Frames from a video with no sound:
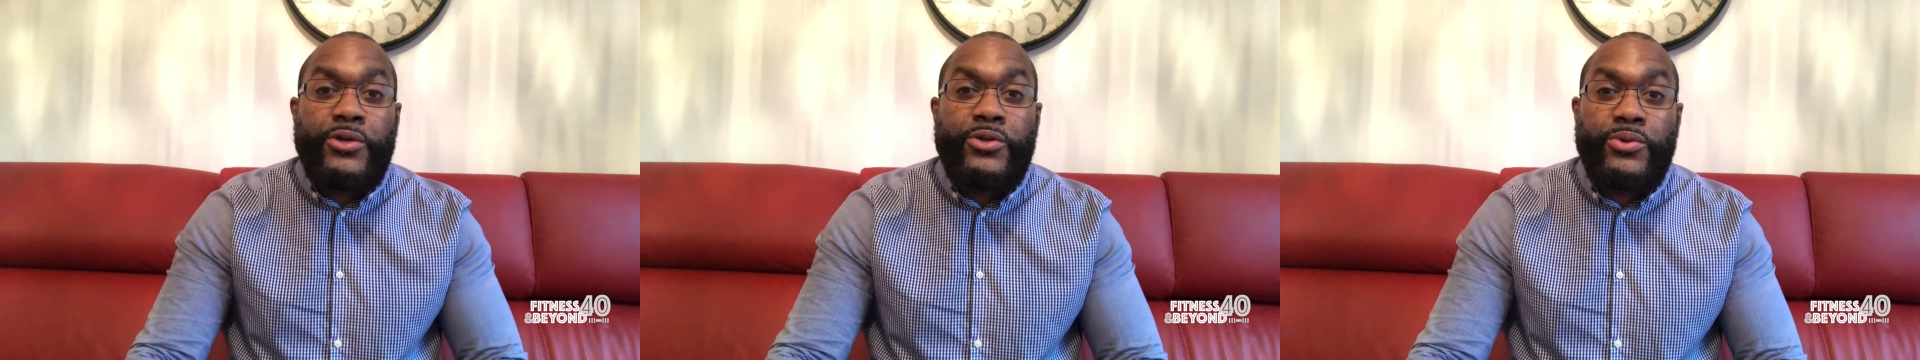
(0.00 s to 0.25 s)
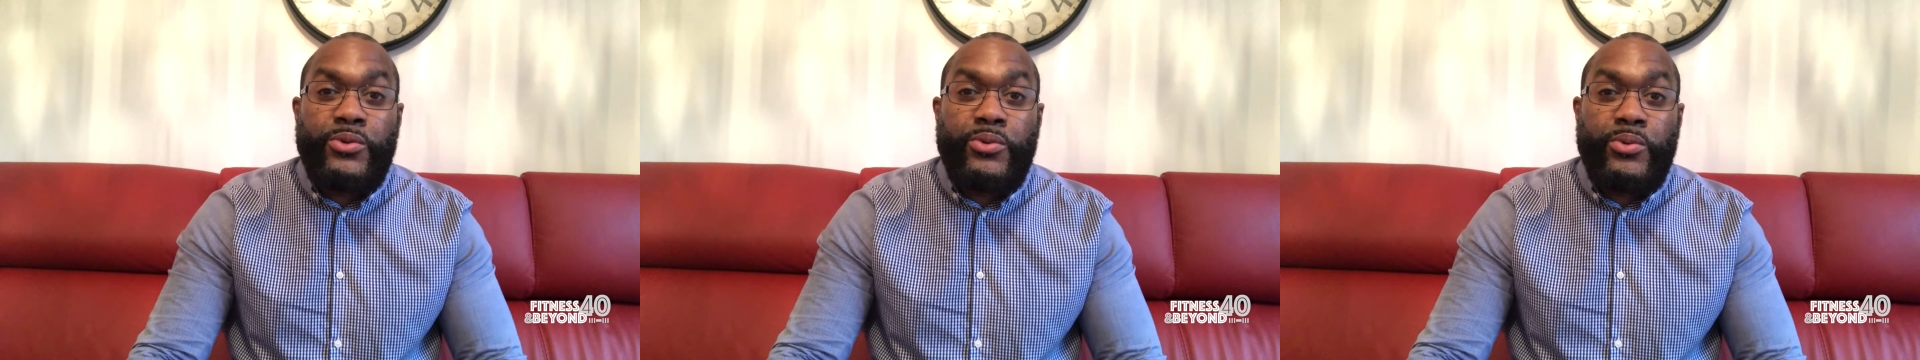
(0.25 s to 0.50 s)

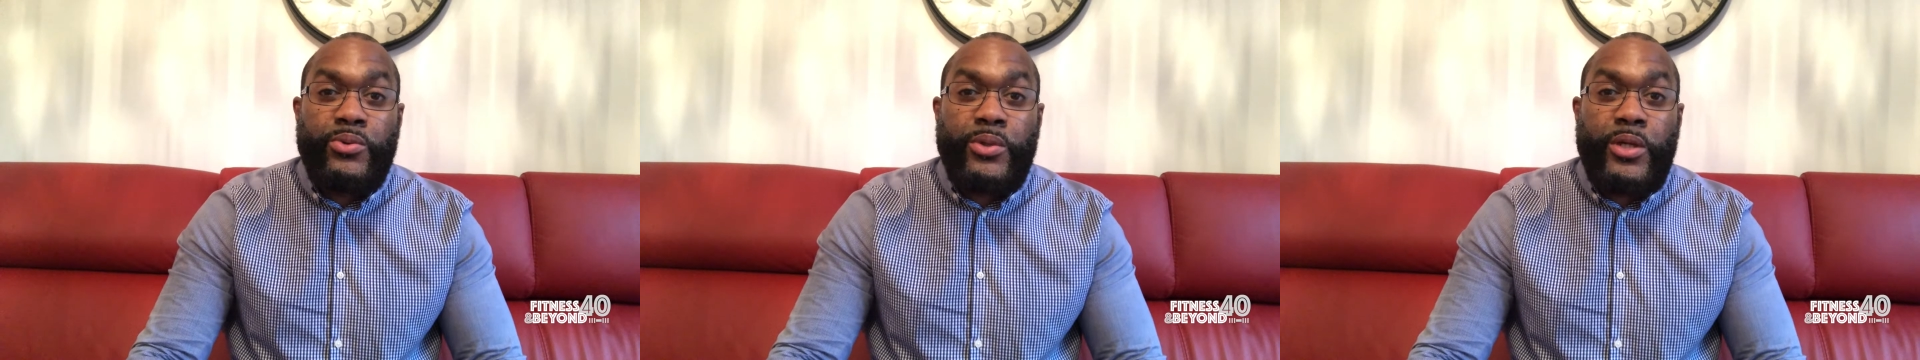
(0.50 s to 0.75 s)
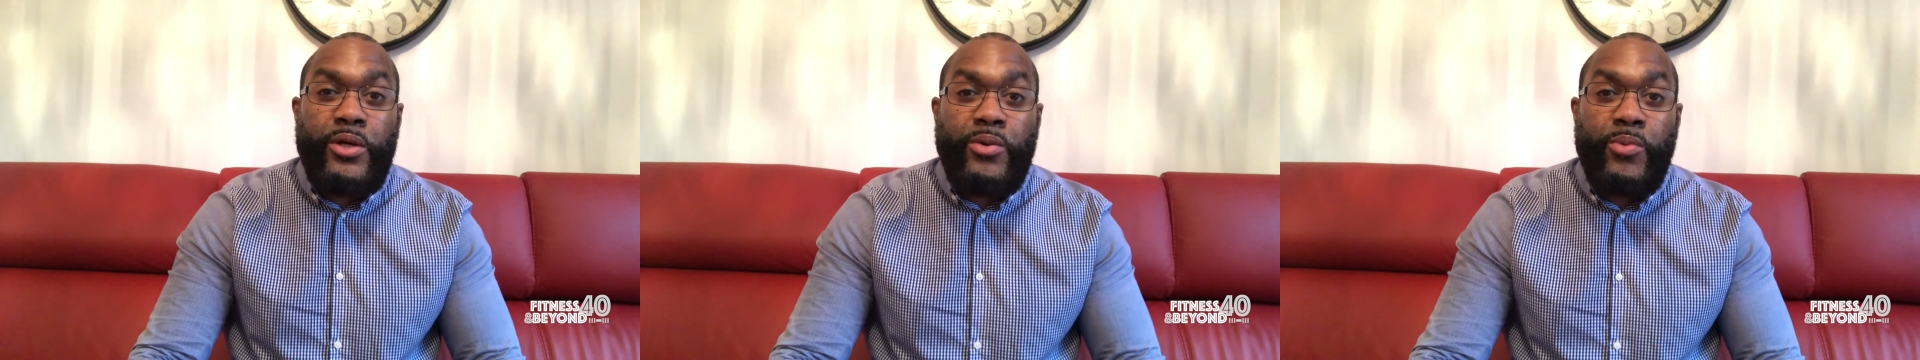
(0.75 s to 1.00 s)
you
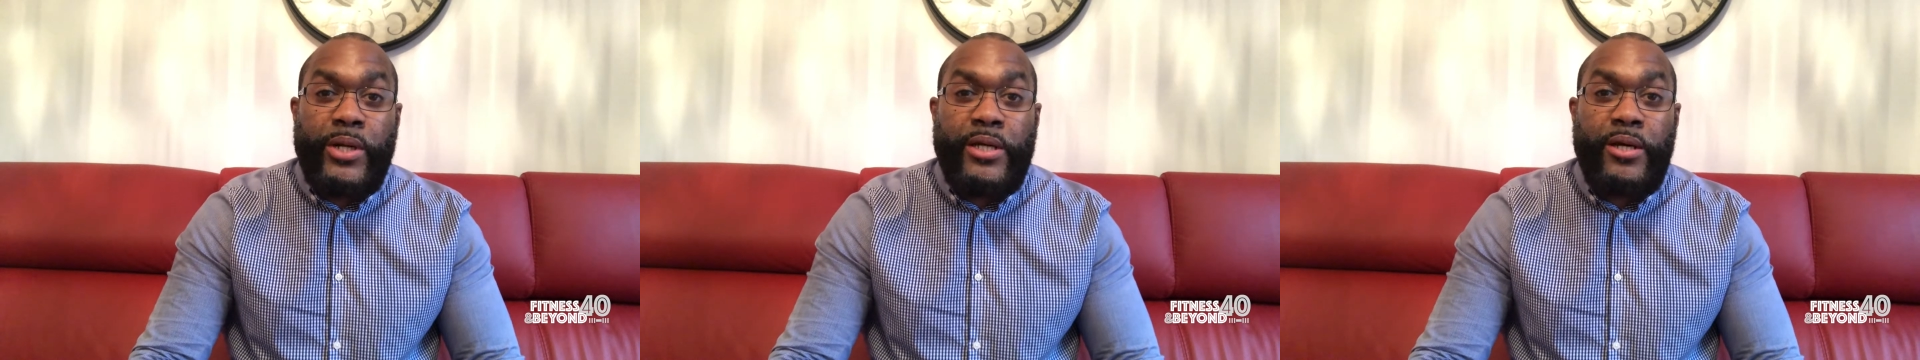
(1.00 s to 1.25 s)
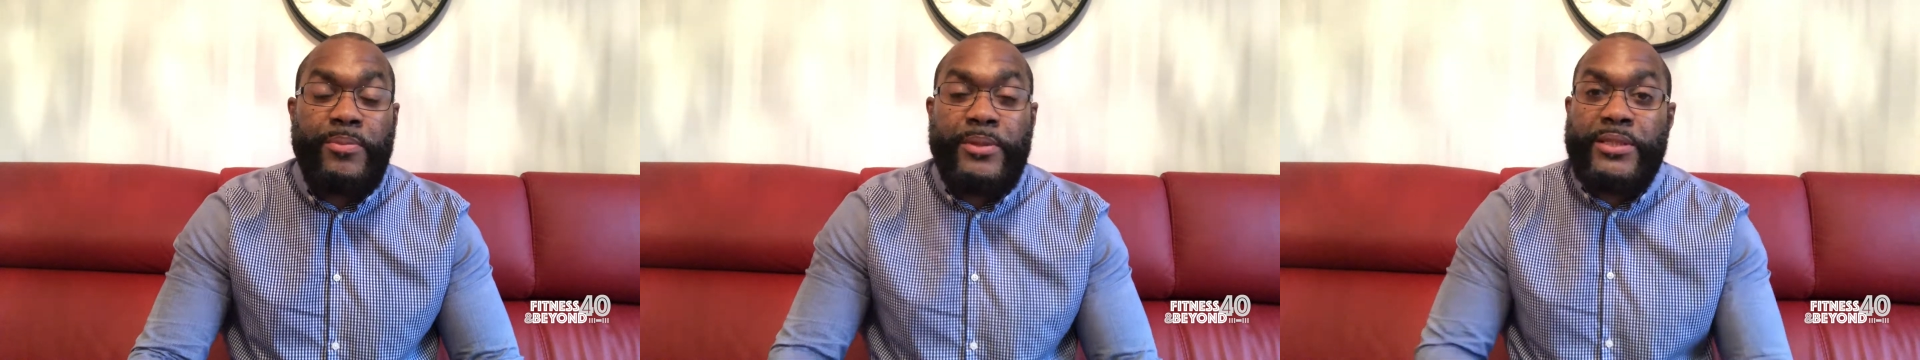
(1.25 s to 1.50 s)
can
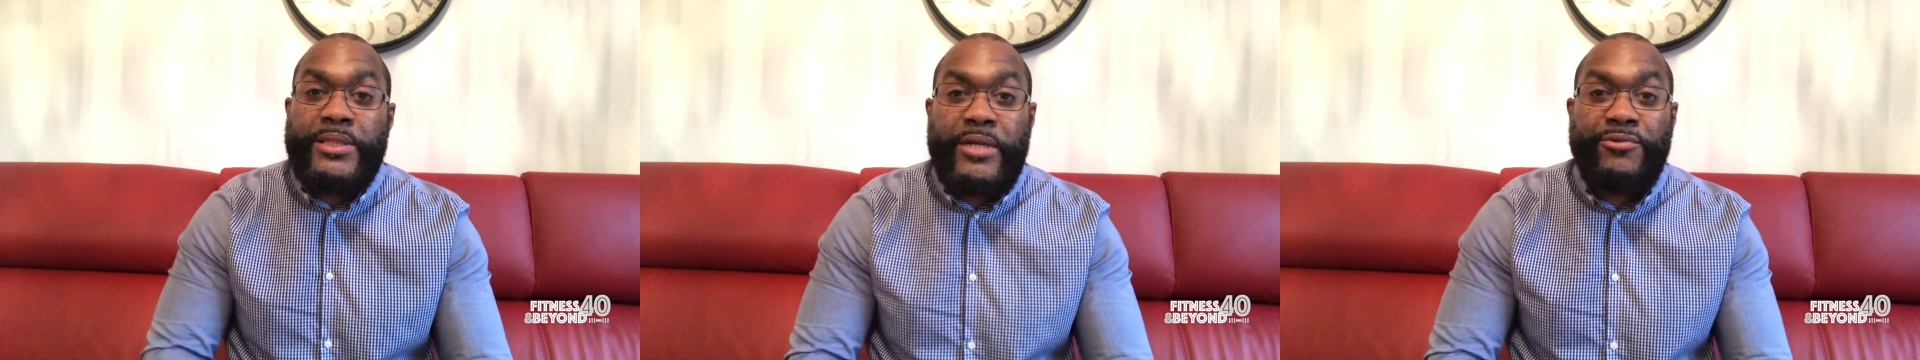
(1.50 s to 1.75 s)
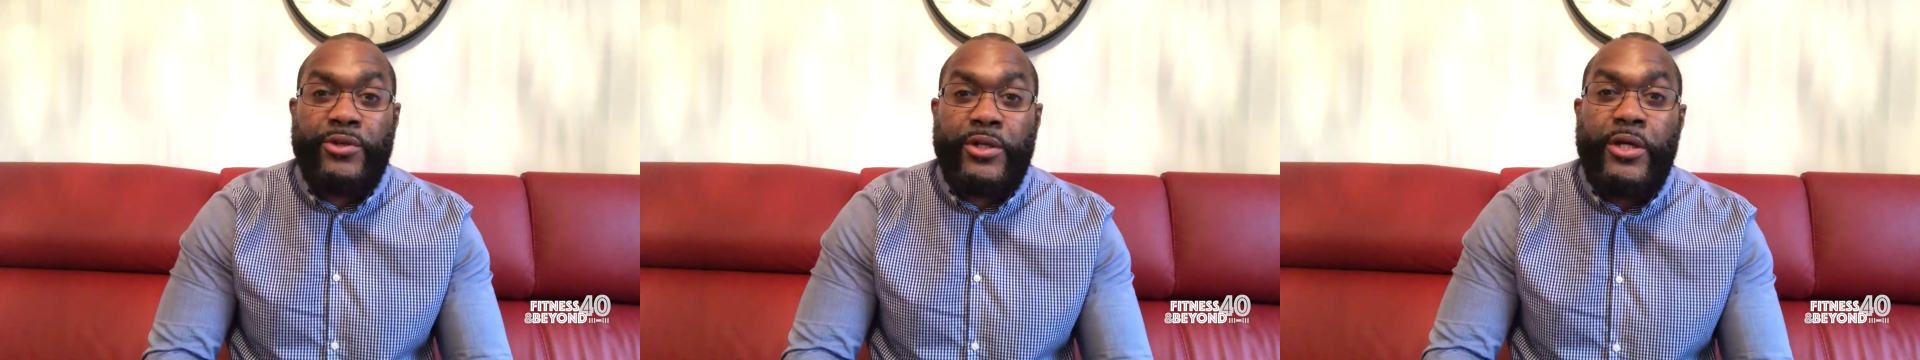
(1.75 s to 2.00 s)
wake up at
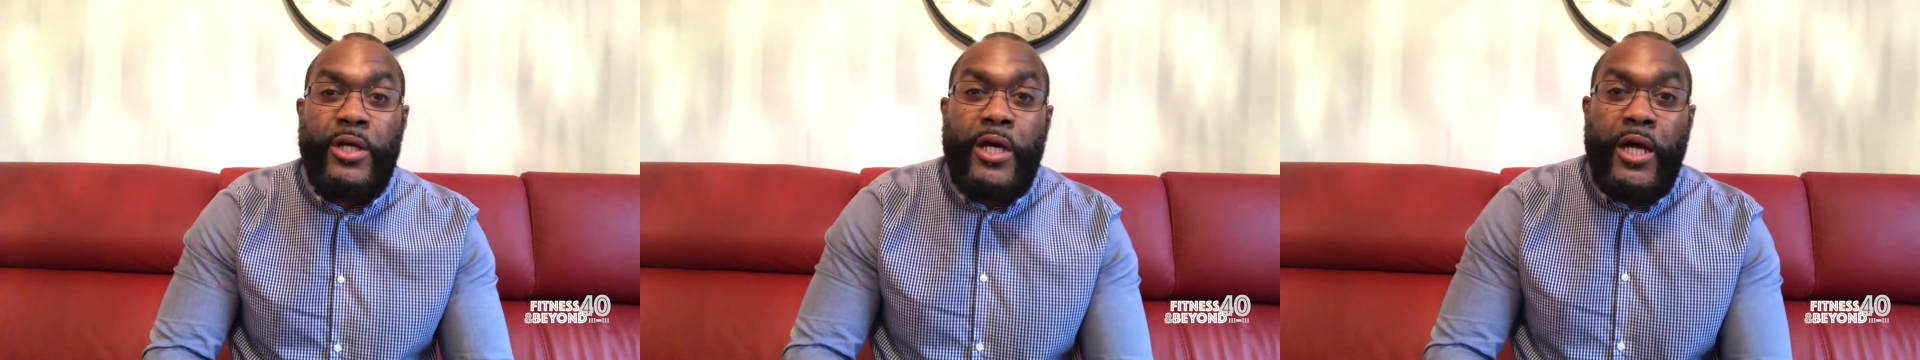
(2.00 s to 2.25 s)
7.